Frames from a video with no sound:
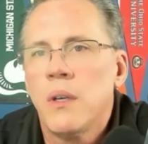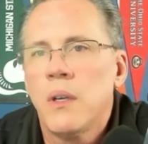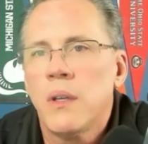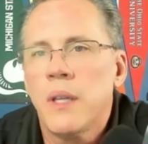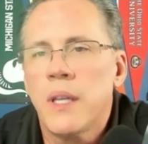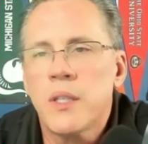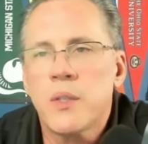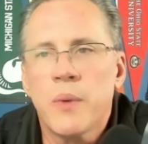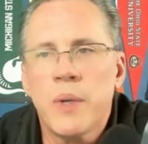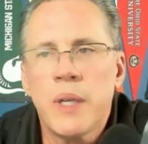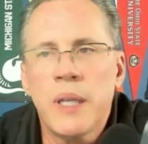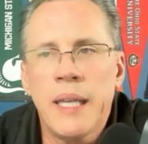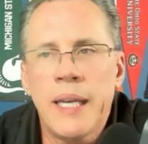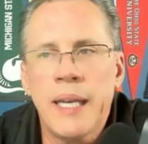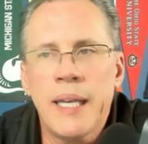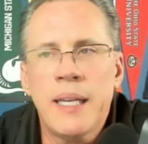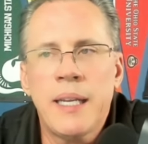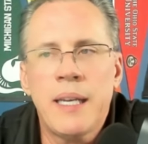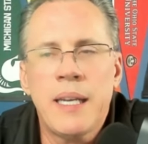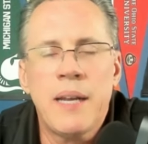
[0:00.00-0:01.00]
That's where he
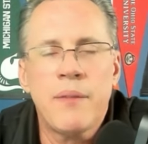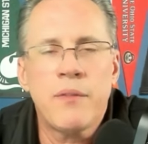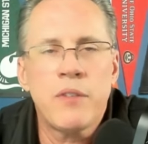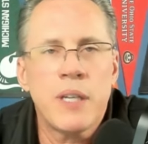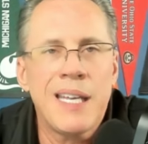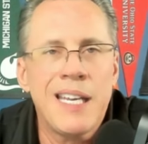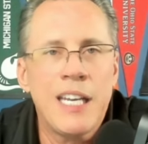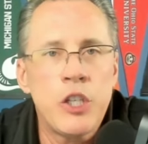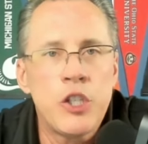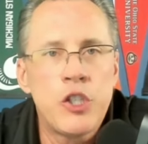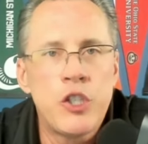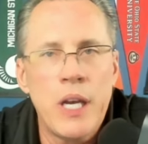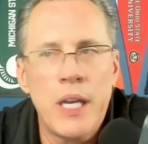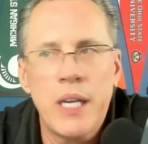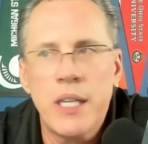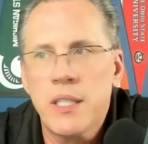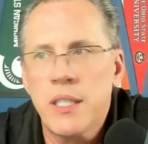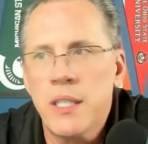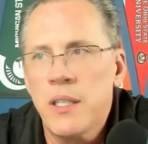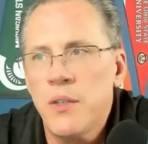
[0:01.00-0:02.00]
landed after getting
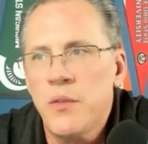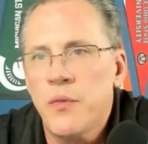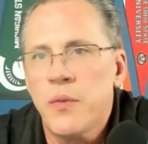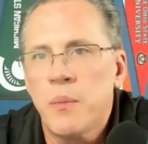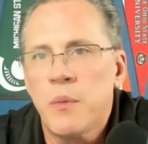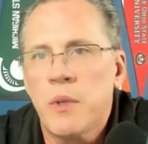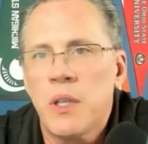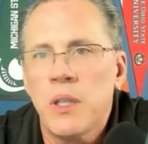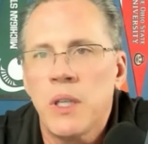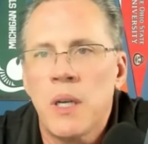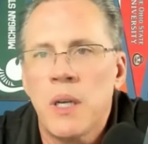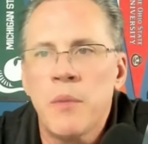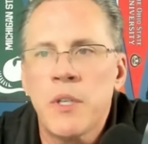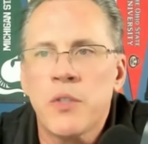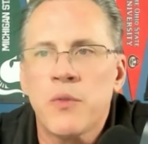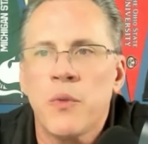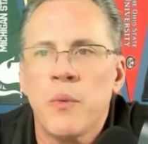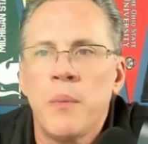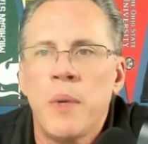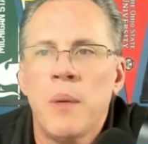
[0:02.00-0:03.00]
jettisoned from
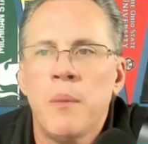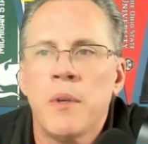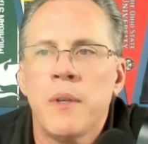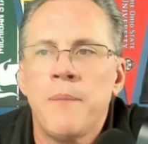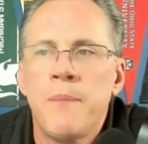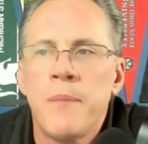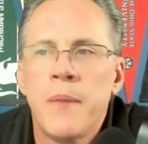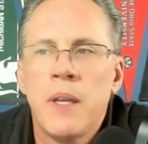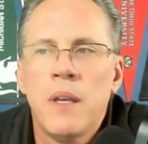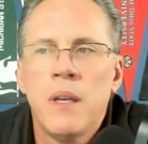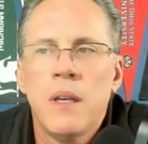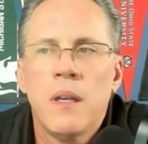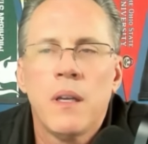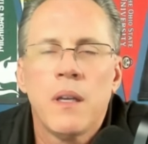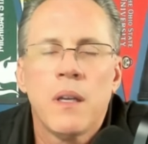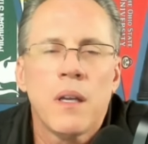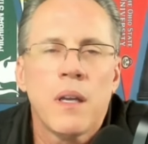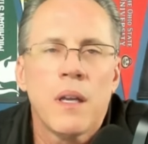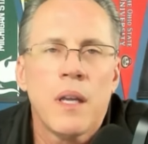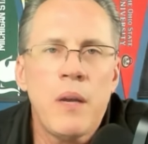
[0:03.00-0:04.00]
Columbus. Remember,
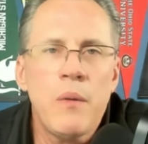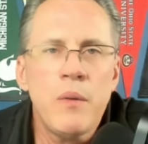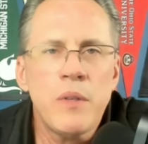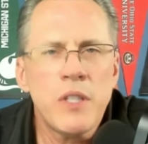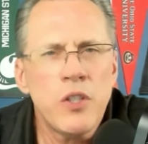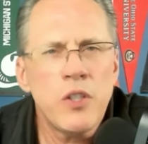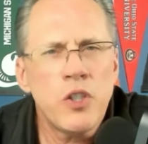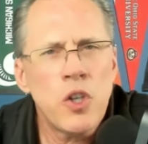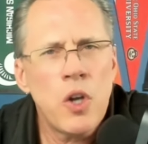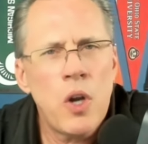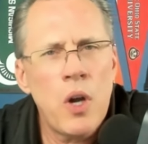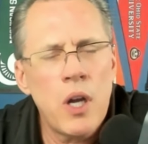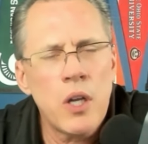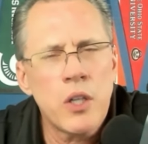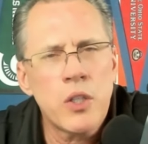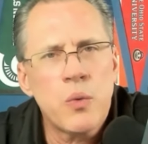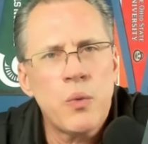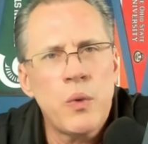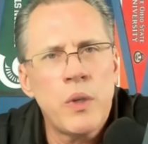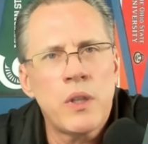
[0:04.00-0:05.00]
he was in
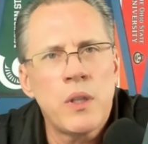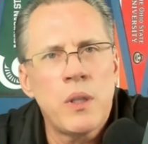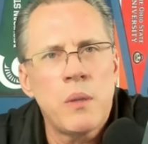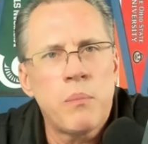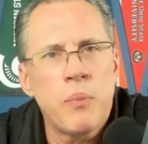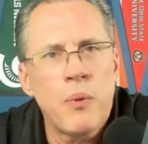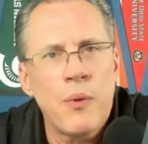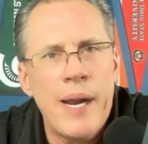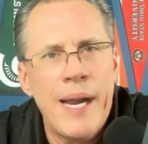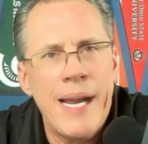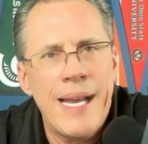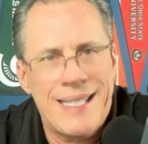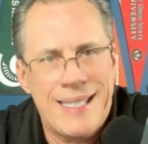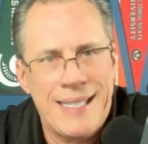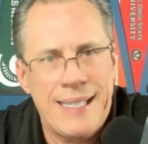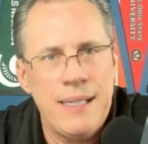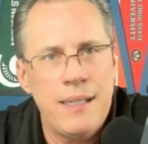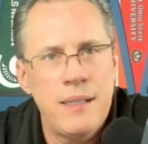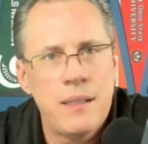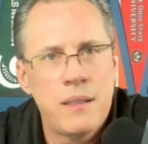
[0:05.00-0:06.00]
talks with
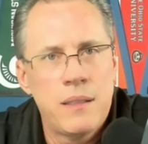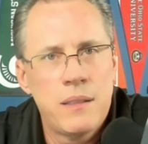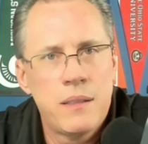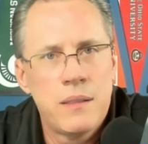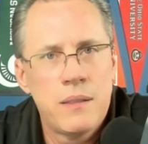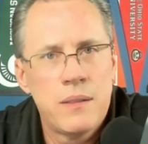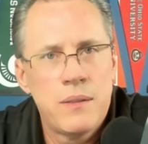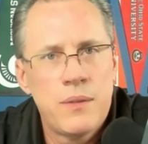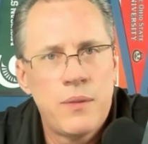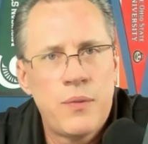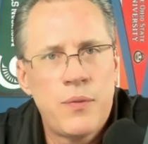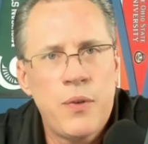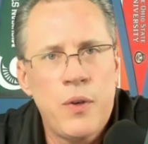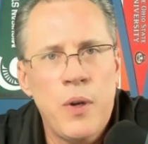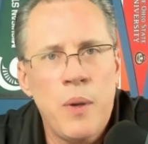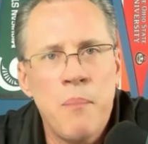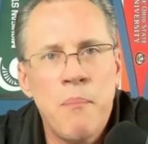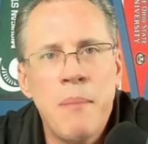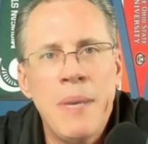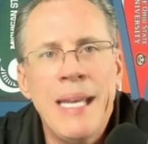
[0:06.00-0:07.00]
Nebraska
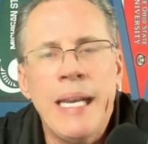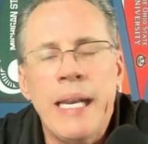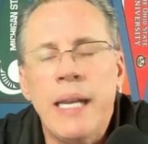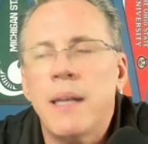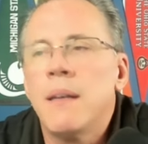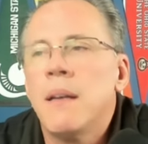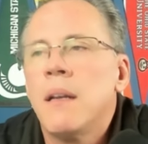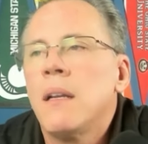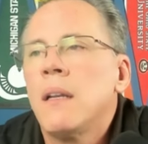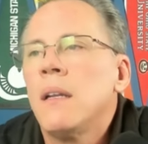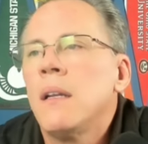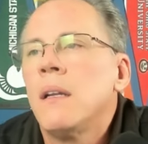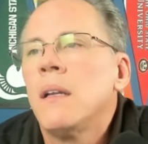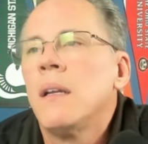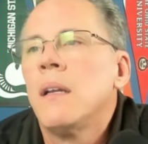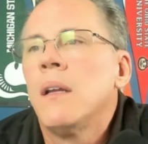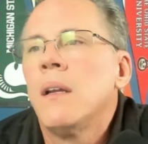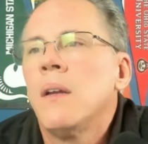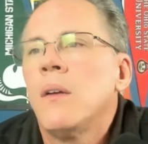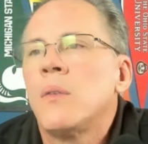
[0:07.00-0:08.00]
for a minute
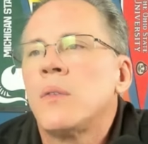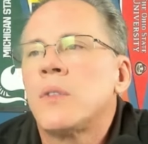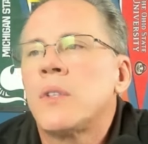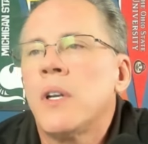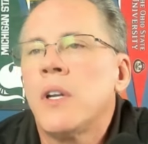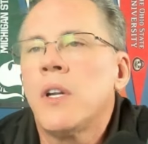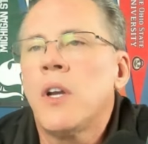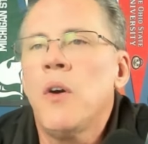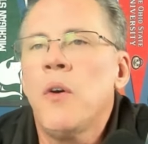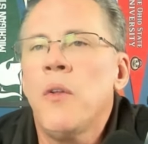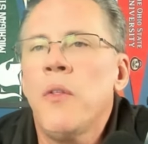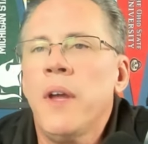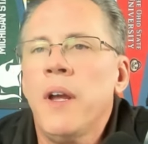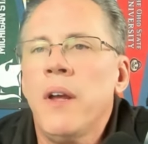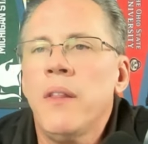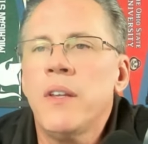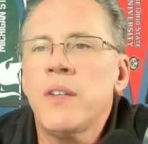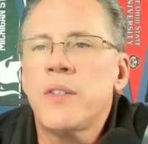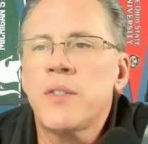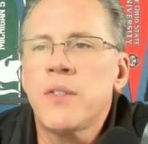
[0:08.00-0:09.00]
going to go
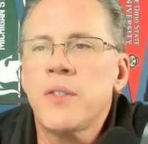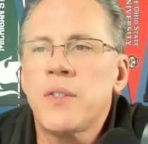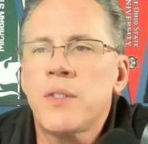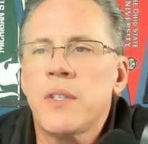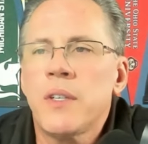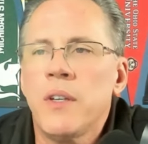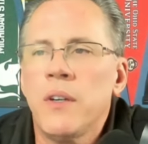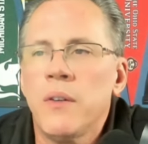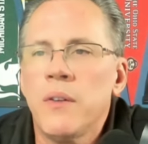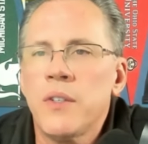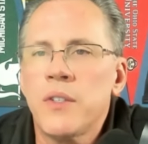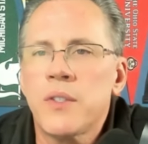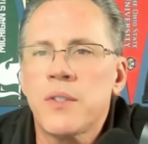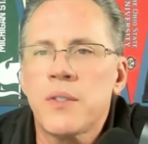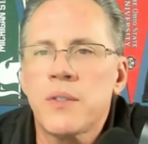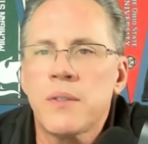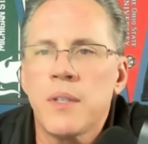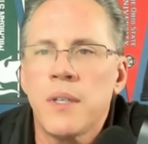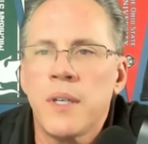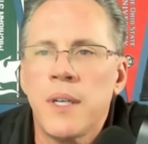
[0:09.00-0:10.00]
there. This is, you know, this
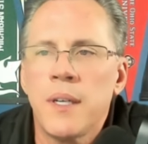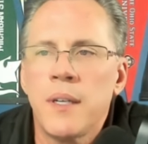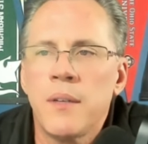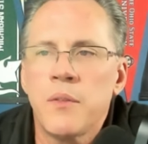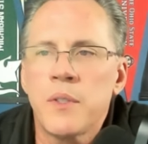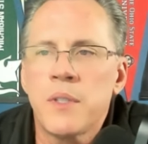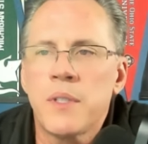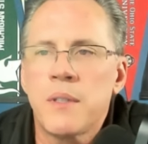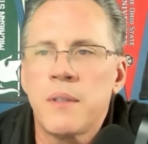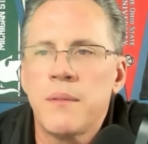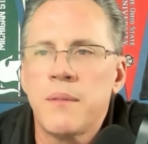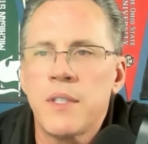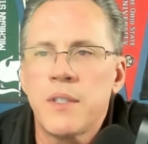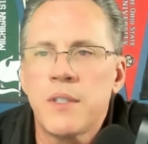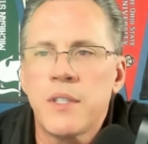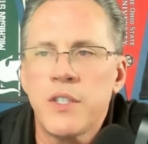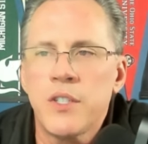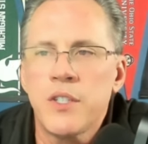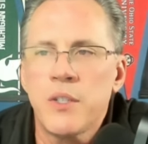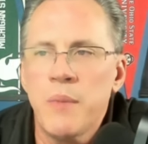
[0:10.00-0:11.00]
is, uh, it was
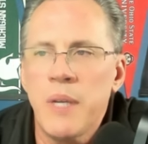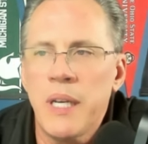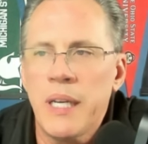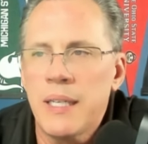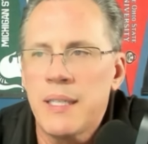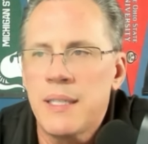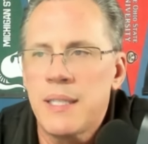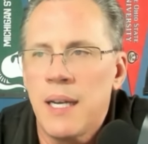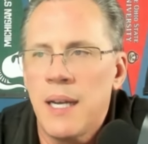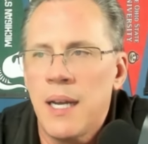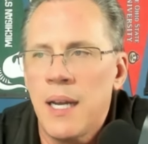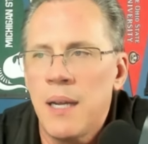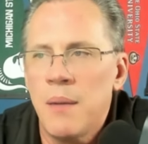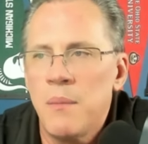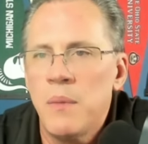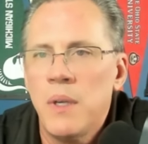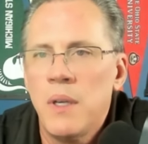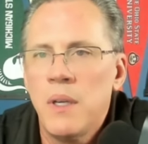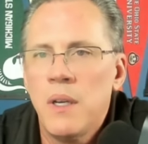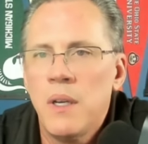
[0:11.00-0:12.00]
decision making
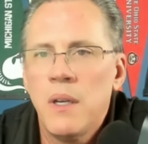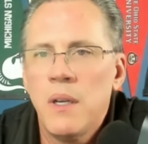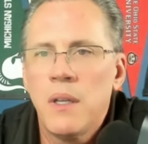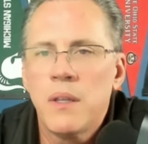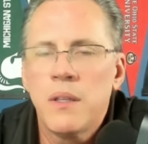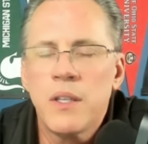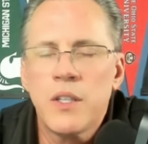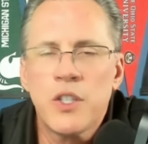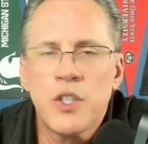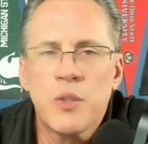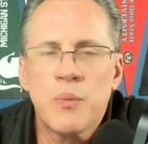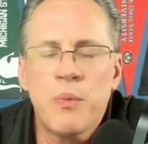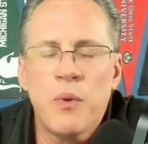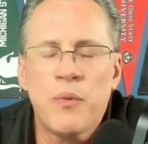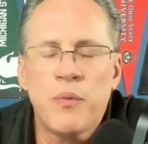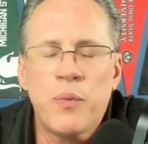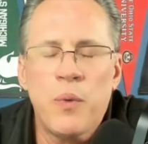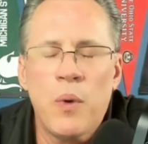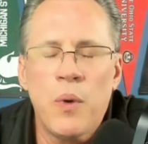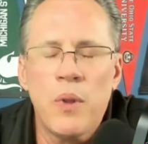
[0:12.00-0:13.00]
time. This is
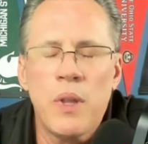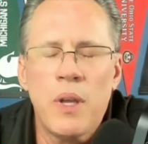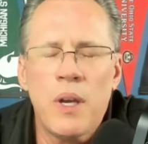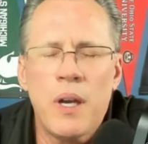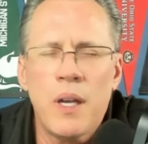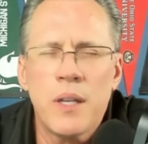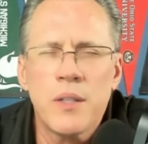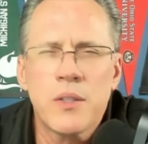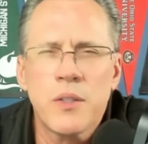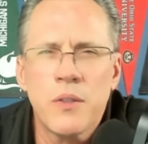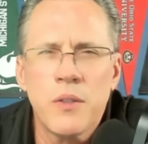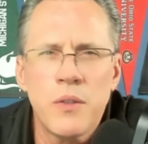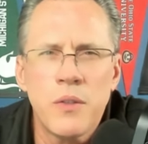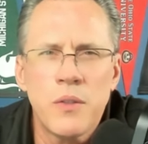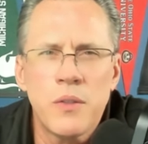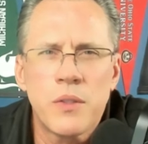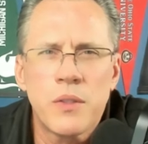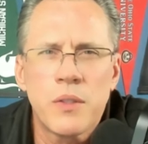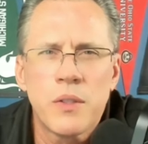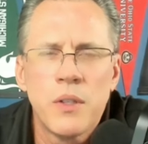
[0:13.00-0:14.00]
before the
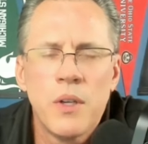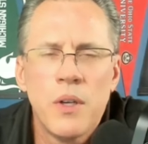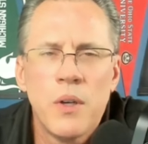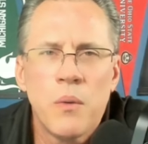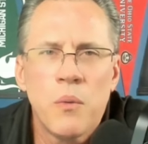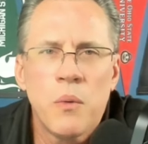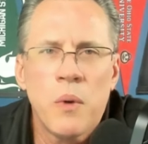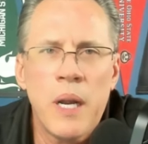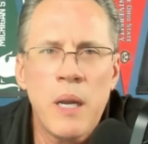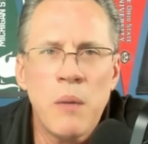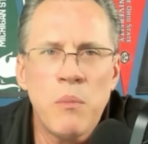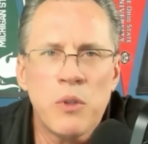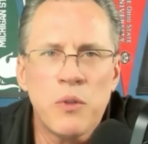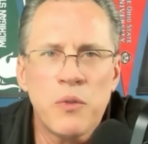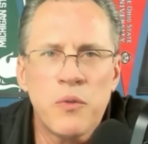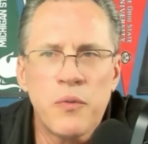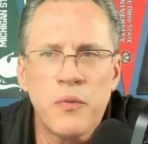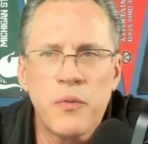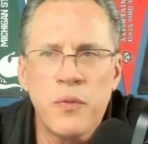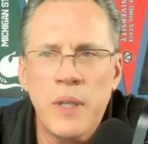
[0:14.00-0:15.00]
Huskers were able to
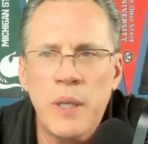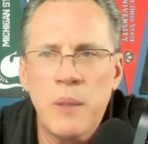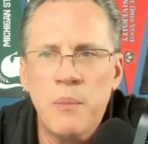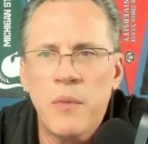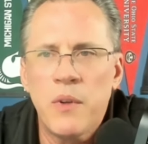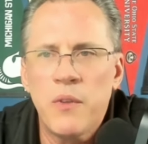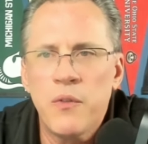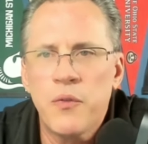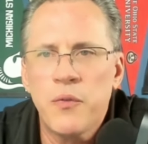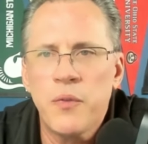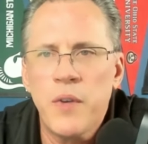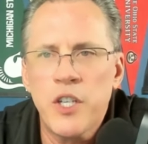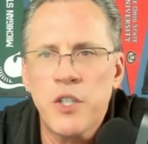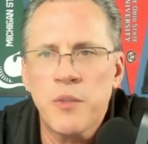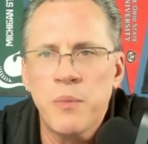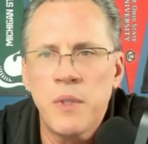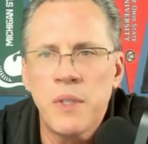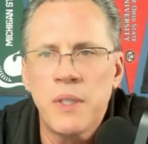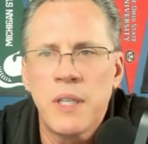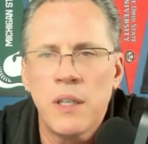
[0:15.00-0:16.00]
flip
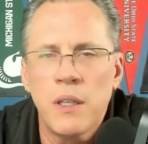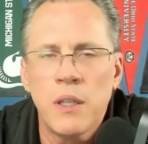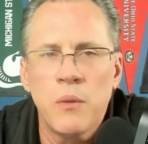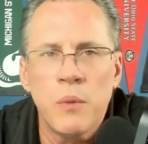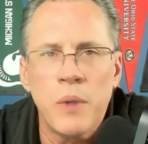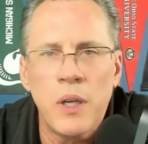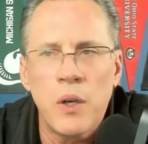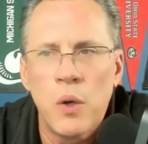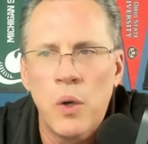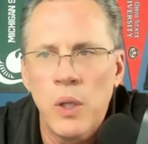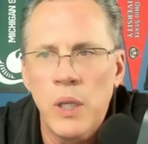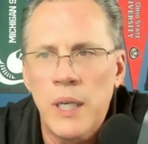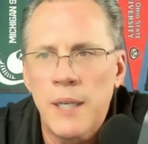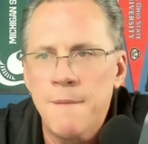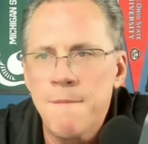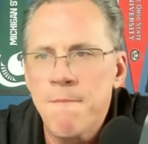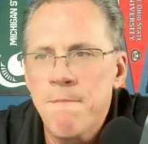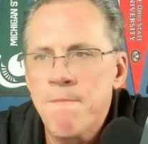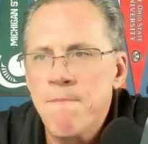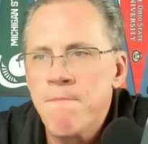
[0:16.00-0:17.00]
freshman Dylan Raiola.